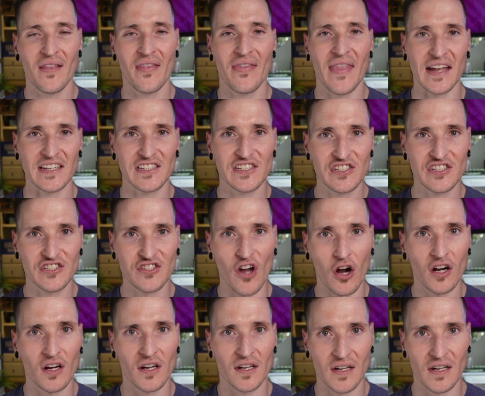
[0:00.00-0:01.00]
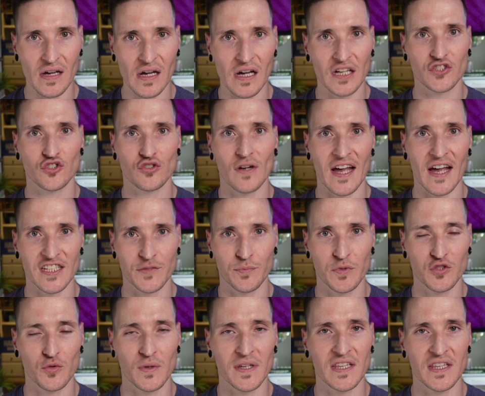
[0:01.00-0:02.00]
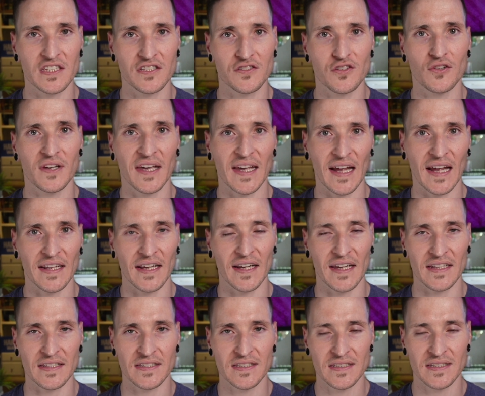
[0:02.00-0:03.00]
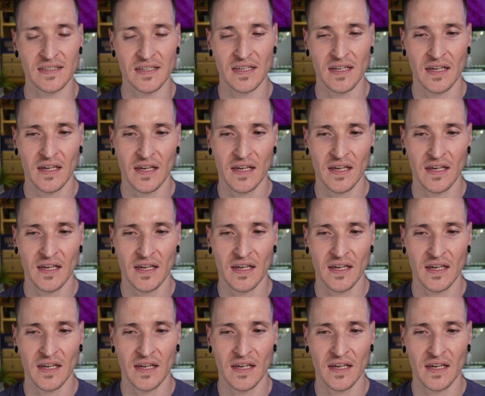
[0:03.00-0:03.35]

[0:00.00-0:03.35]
that stark contrast between these two candidates.